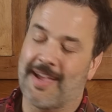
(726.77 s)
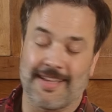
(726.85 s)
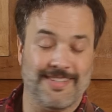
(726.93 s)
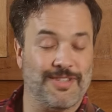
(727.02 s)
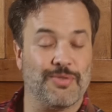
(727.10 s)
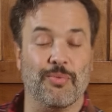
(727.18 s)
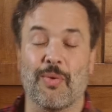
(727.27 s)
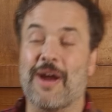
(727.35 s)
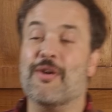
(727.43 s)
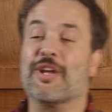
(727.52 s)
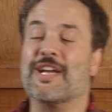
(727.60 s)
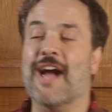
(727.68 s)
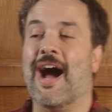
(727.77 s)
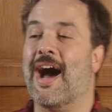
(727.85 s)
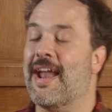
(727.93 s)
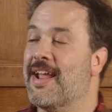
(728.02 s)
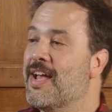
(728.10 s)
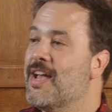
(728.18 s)
I swear to
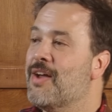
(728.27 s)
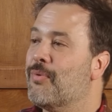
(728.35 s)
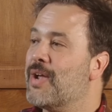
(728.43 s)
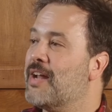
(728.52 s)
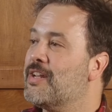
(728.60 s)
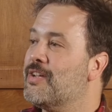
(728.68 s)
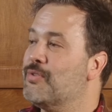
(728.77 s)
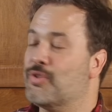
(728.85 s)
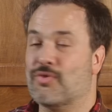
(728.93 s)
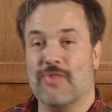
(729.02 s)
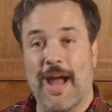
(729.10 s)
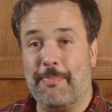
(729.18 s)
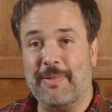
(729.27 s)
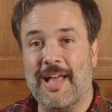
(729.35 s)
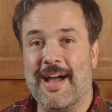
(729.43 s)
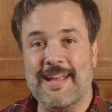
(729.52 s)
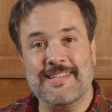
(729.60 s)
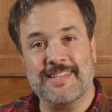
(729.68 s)
God, we had to use drop
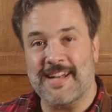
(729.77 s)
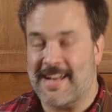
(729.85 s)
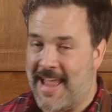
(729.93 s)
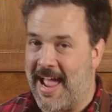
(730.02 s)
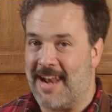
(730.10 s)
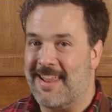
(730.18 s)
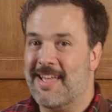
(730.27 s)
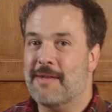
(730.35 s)
lines and a net